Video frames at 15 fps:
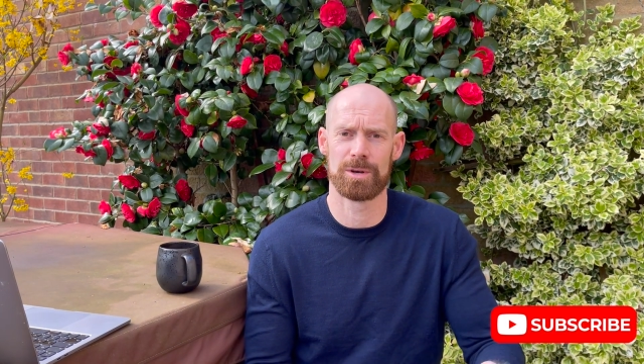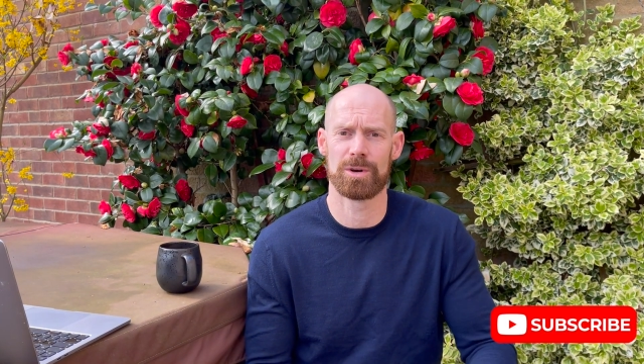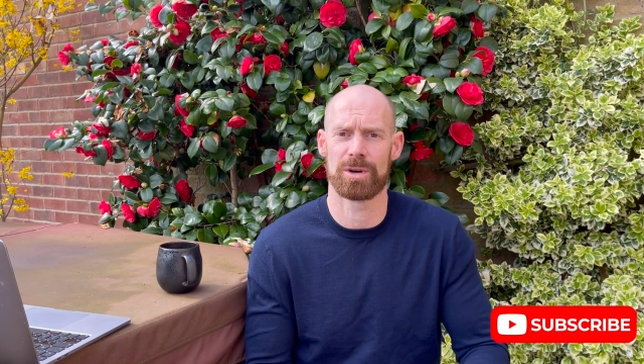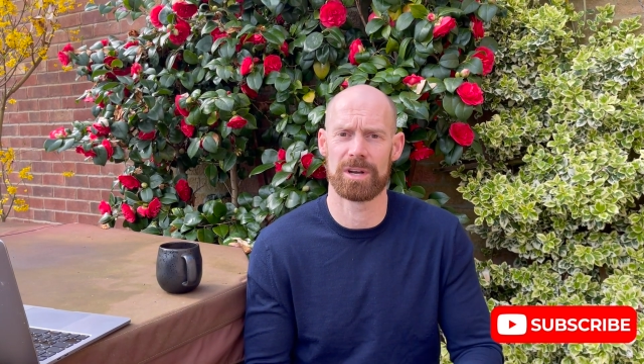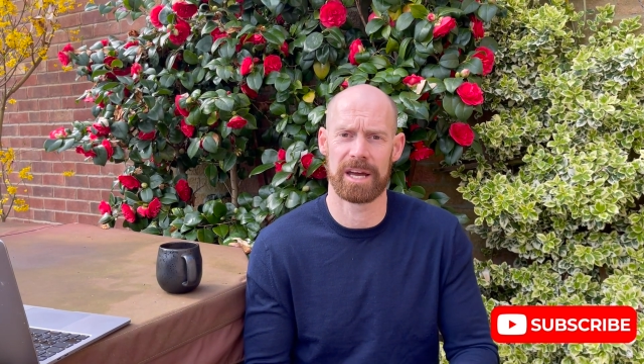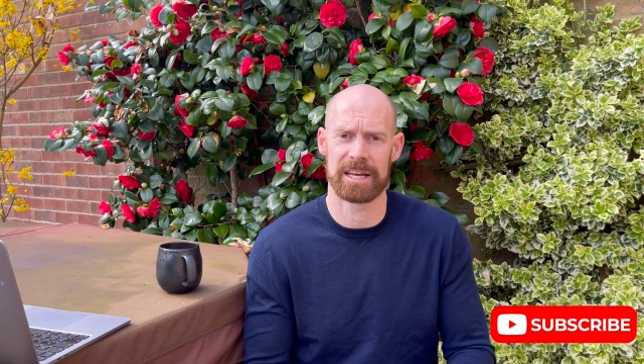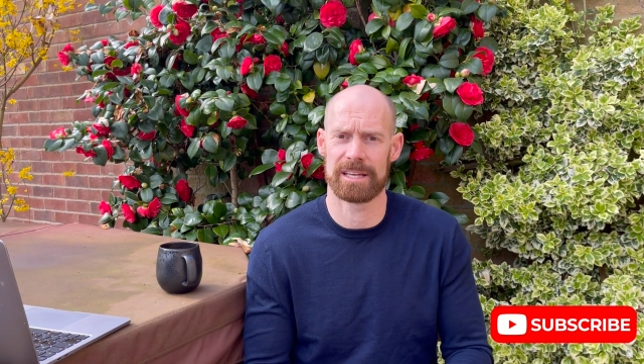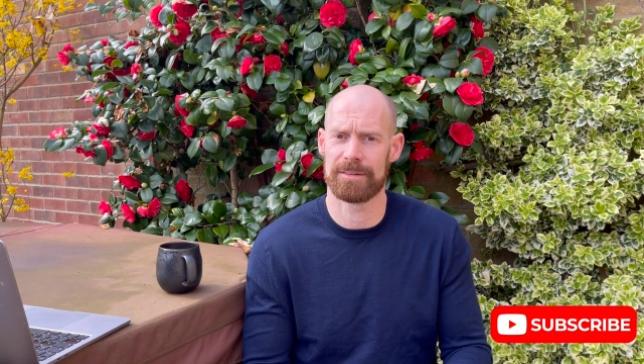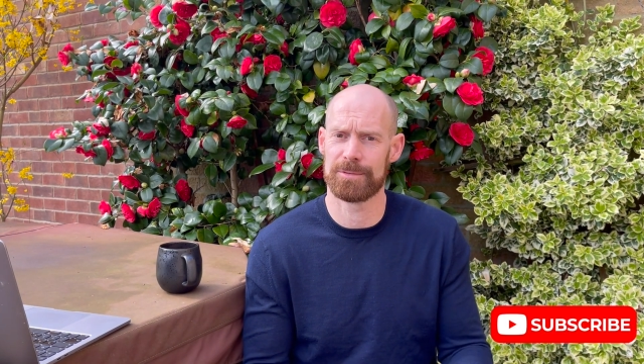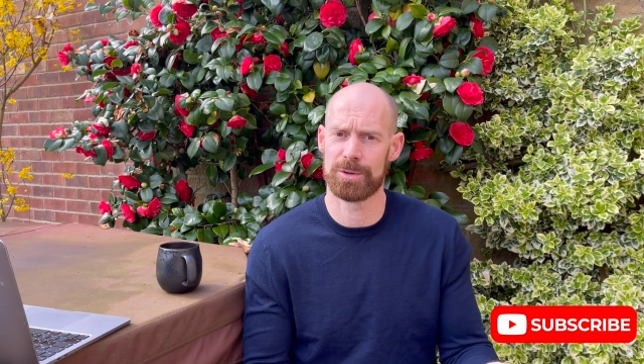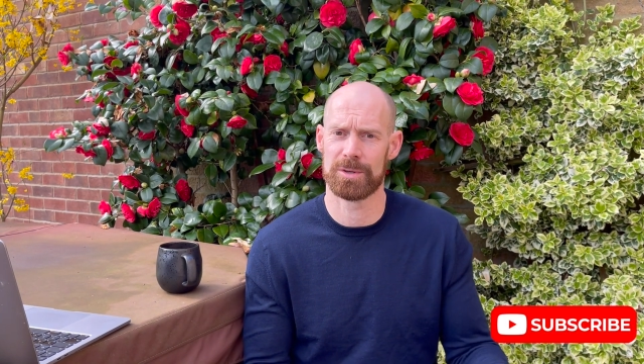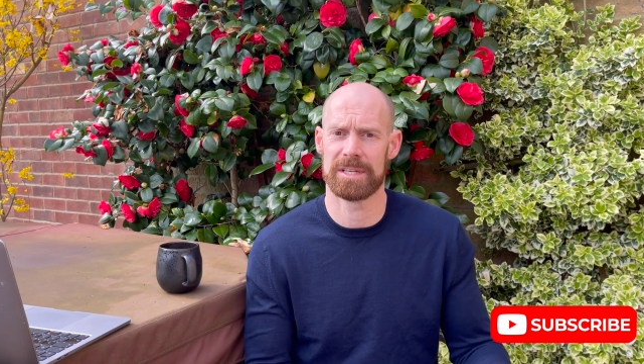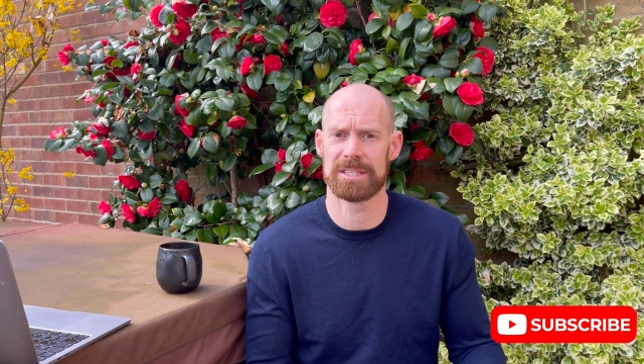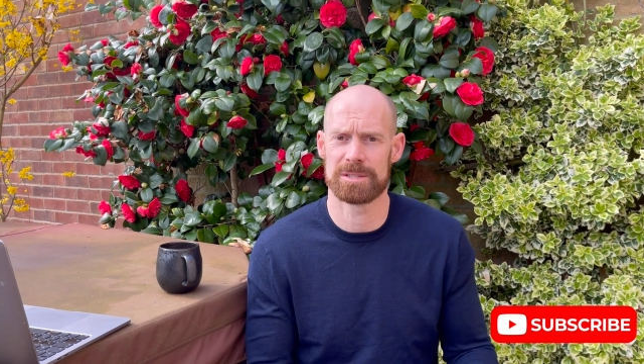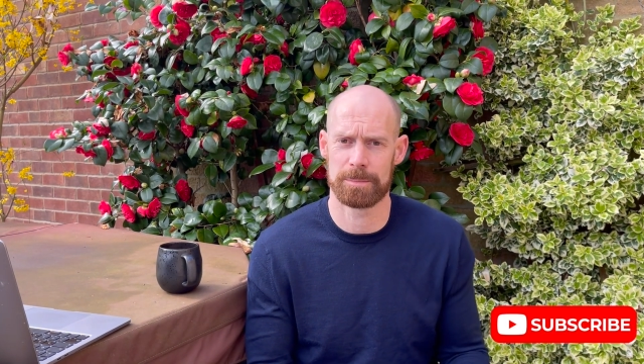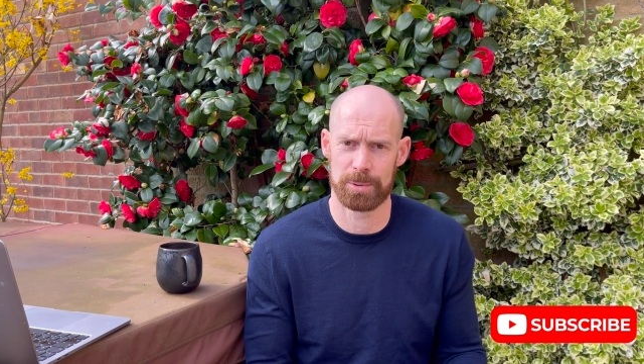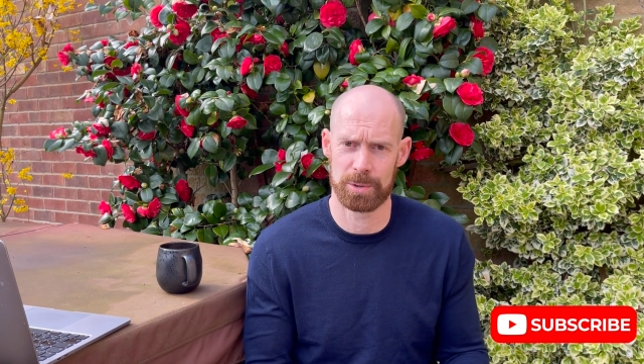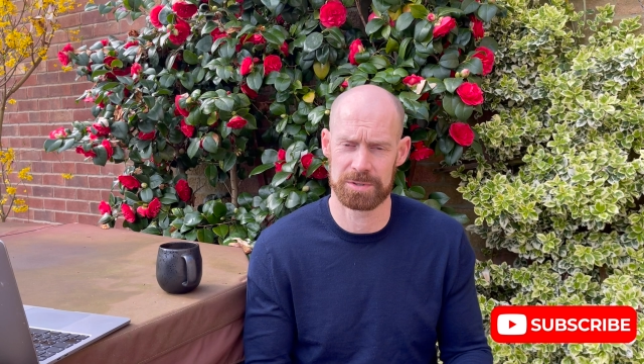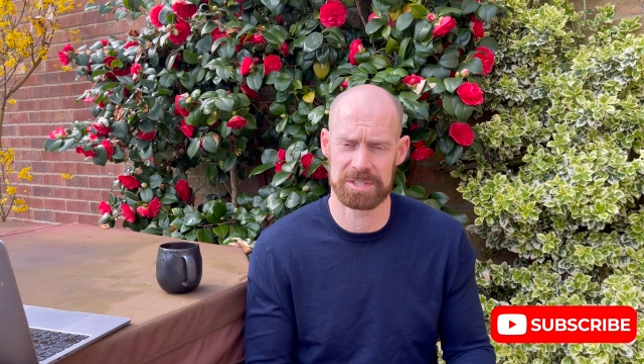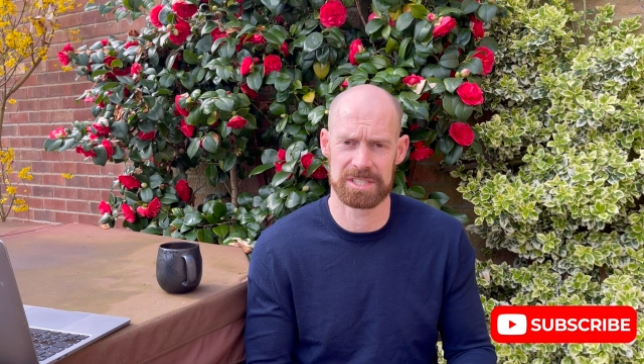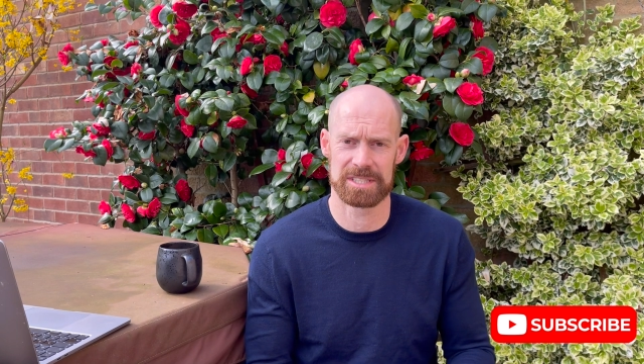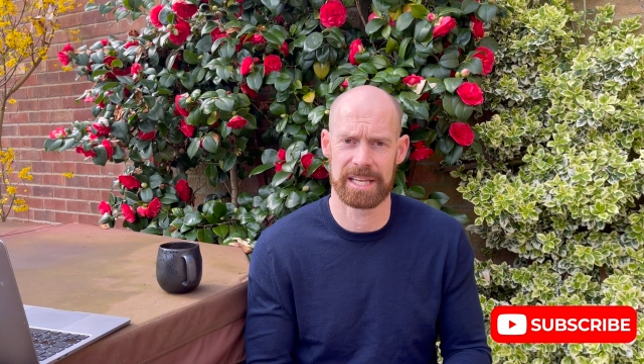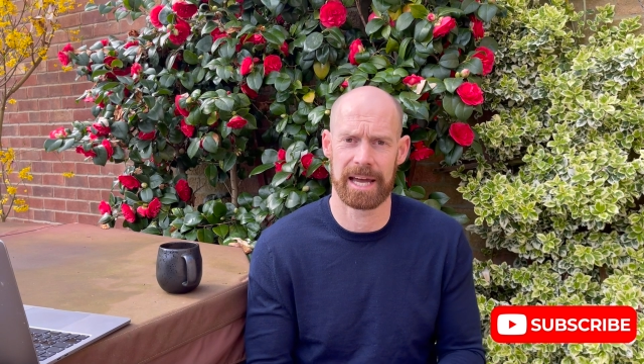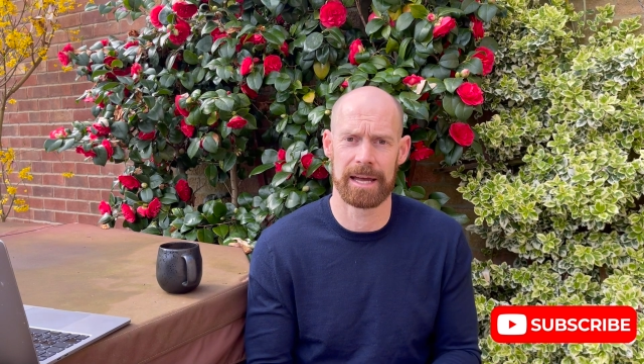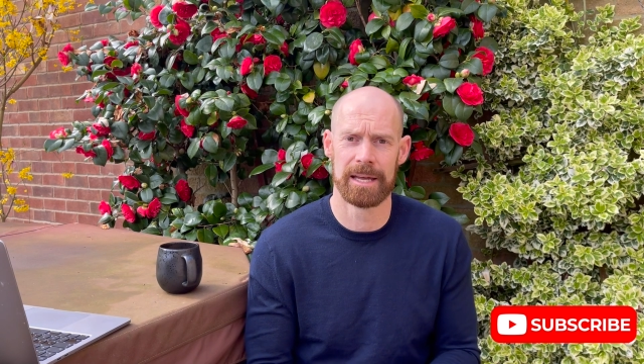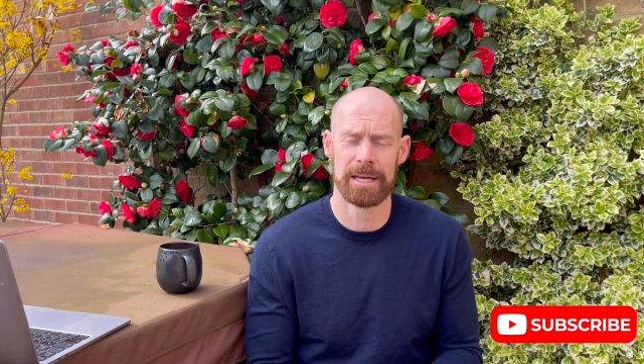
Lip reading: look like if you need to portage that